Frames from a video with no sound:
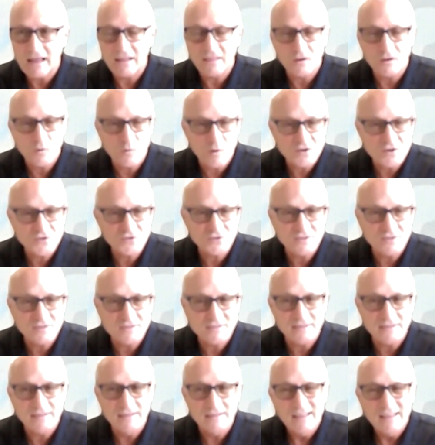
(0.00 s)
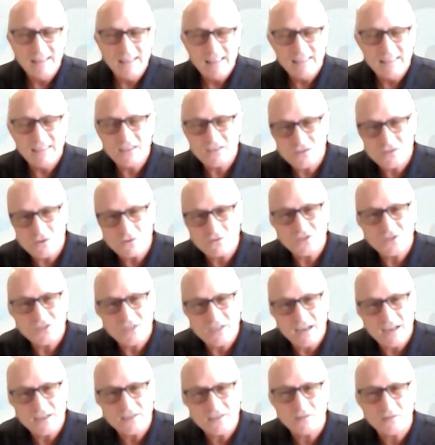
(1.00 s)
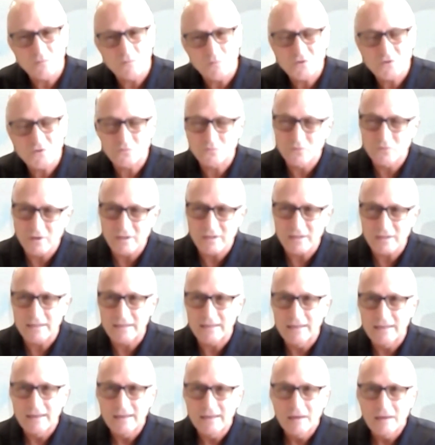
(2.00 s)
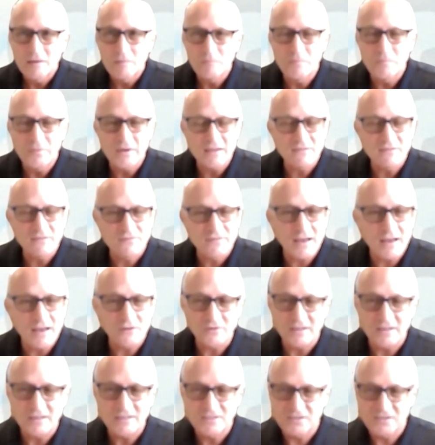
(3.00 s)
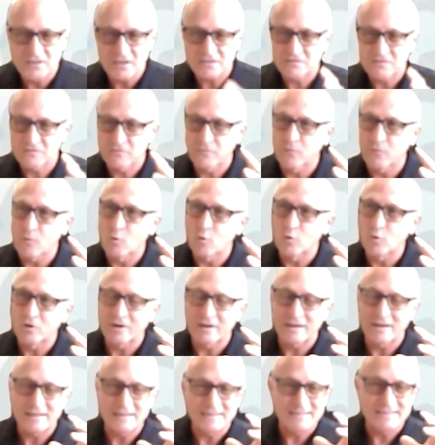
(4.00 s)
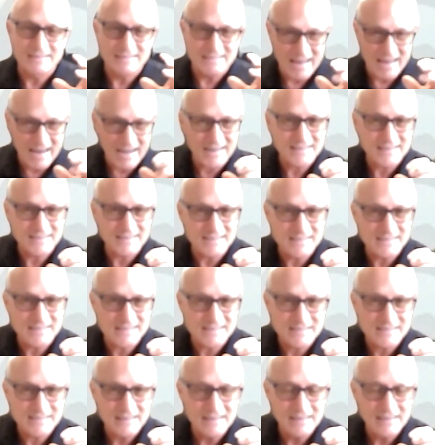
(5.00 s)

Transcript: of the questions, and the association was really being founded just for Texas,